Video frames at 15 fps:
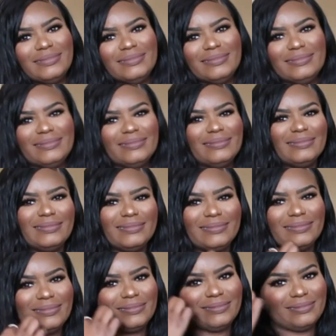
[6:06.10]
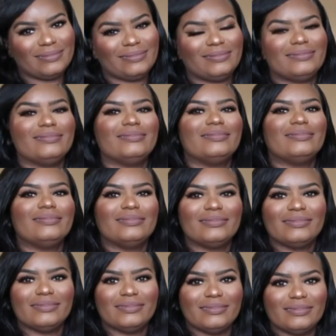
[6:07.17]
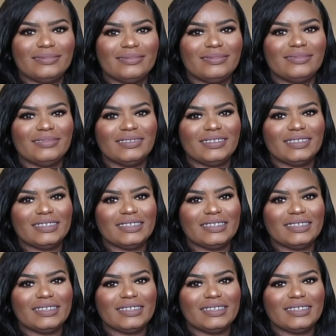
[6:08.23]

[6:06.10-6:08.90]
(not speaking)